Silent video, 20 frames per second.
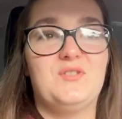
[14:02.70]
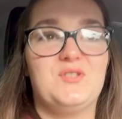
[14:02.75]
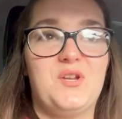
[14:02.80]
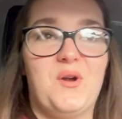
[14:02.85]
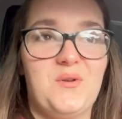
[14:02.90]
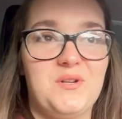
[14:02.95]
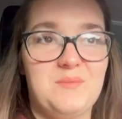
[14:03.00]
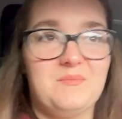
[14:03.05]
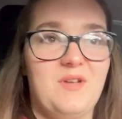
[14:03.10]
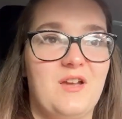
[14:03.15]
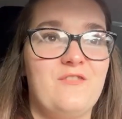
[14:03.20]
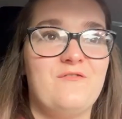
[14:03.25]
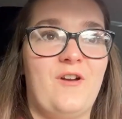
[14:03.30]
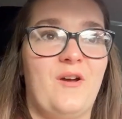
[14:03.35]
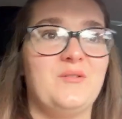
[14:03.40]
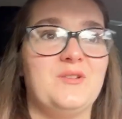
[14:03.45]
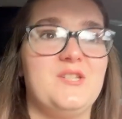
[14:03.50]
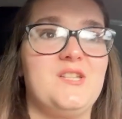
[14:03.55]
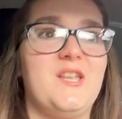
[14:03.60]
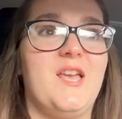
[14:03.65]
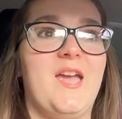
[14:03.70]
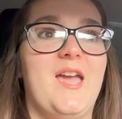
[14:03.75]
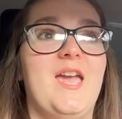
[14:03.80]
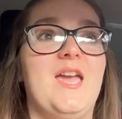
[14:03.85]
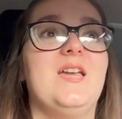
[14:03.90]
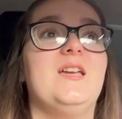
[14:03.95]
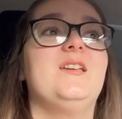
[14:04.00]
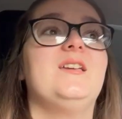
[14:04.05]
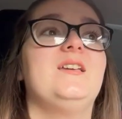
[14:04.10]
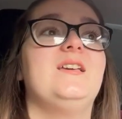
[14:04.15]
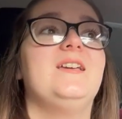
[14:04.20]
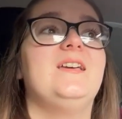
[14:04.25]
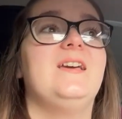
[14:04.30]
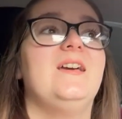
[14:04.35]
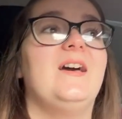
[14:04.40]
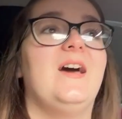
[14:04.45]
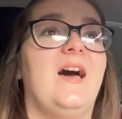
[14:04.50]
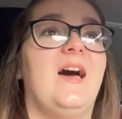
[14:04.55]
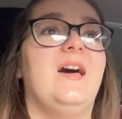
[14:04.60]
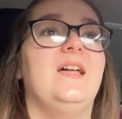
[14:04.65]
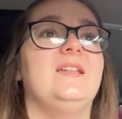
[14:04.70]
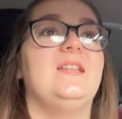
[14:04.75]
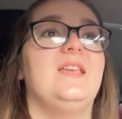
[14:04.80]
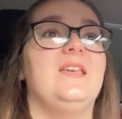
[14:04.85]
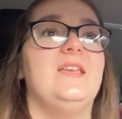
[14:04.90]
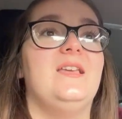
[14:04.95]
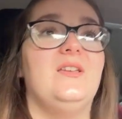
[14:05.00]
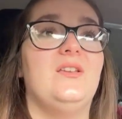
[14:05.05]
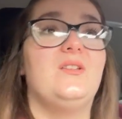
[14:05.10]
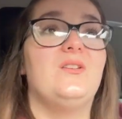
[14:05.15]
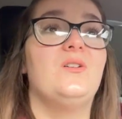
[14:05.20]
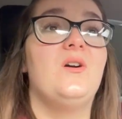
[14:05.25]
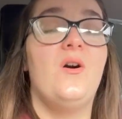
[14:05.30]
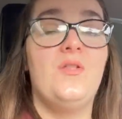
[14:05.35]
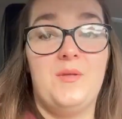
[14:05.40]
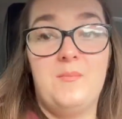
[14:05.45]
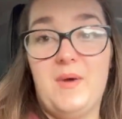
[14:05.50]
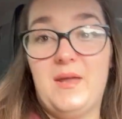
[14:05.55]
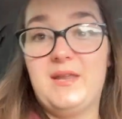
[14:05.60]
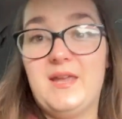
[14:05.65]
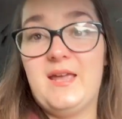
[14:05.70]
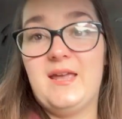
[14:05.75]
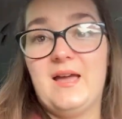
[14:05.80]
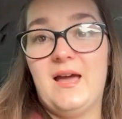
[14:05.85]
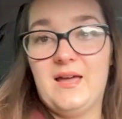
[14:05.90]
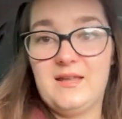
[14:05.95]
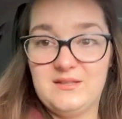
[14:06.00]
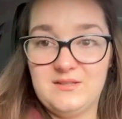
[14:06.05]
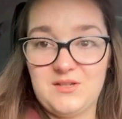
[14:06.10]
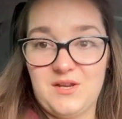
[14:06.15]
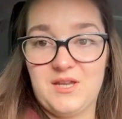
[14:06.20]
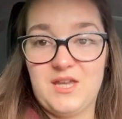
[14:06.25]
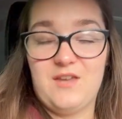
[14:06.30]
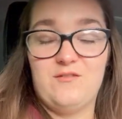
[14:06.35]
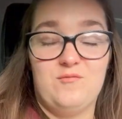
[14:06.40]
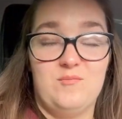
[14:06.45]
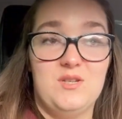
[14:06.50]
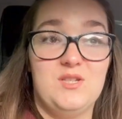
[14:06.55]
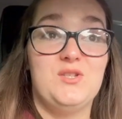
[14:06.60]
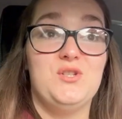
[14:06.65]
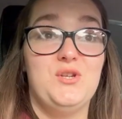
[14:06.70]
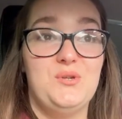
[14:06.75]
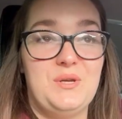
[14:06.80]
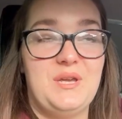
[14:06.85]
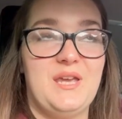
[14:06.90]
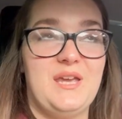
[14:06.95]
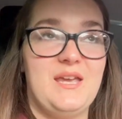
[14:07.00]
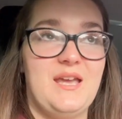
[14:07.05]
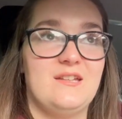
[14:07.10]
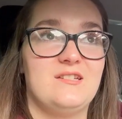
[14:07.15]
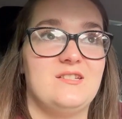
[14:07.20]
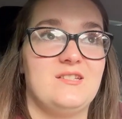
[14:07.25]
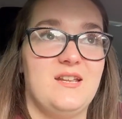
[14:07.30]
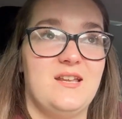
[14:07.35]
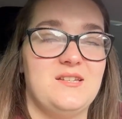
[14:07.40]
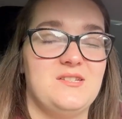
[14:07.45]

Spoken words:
told him that I found his key. And he got the money and I gave him his new key yesterday.